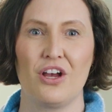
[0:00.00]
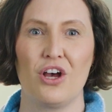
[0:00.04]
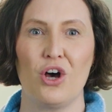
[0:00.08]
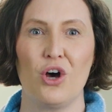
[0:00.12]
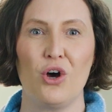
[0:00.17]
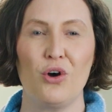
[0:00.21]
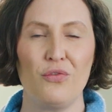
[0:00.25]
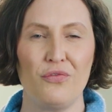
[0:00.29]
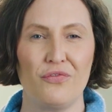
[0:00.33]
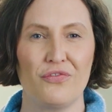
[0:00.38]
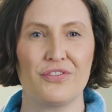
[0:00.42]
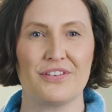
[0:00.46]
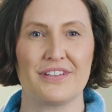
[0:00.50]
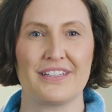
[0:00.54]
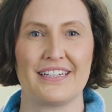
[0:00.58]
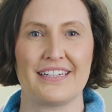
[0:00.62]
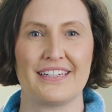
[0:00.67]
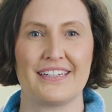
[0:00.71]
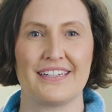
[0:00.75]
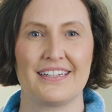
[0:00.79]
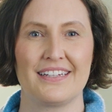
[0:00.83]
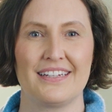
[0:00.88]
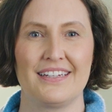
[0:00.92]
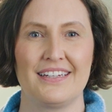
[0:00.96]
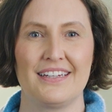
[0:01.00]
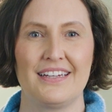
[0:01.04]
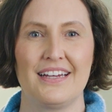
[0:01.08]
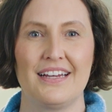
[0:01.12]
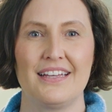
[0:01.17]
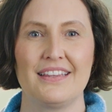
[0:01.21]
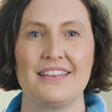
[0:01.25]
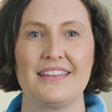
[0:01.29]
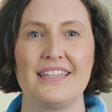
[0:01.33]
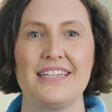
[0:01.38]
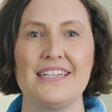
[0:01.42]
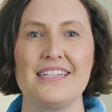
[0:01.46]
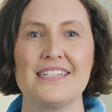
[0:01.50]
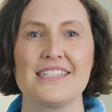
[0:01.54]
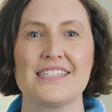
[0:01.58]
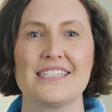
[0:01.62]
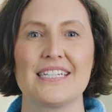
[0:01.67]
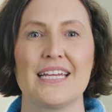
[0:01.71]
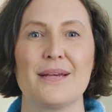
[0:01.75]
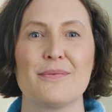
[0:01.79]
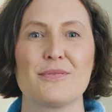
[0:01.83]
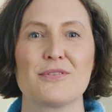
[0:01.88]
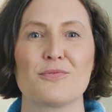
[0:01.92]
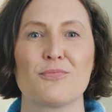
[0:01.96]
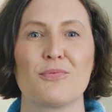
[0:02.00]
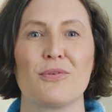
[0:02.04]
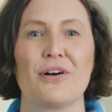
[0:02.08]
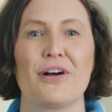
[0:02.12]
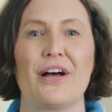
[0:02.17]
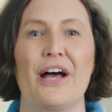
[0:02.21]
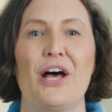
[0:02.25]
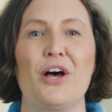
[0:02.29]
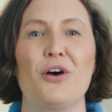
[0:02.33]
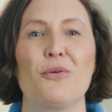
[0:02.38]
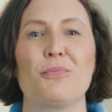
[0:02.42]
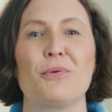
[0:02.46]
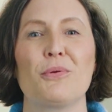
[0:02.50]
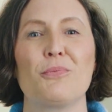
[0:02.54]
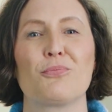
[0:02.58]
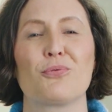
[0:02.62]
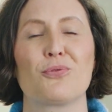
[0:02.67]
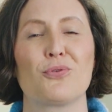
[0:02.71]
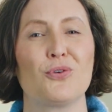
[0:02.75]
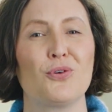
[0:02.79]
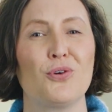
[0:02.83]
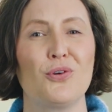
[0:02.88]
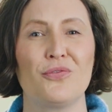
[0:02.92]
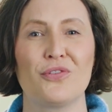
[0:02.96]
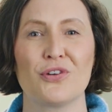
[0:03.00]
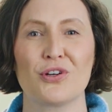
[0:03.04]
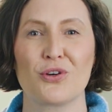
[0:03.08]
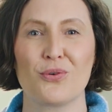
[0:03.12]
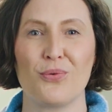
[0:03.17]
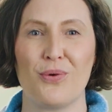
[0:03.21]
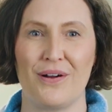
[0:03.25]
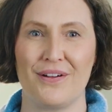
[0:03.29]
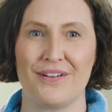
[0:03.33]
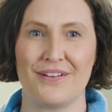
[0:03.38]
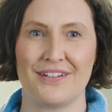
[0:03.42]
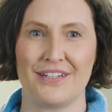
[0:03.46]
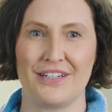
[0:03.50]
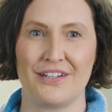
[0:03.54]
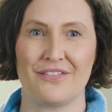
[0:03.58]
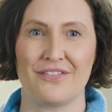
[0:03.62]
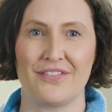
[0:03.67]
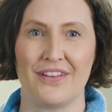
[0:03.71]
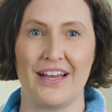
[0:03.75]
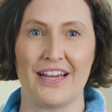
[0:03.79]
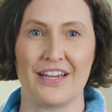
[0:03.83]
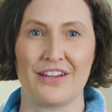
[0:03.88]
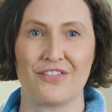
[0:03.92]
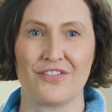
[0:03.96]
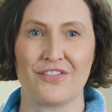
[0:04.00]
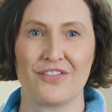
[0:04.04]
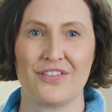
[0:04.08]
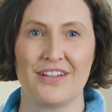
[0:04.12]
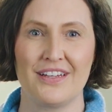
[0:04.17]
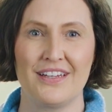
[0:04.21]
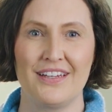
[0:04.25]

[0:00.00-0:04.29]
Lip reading: Hopefully, these tips will help improve your quality of life,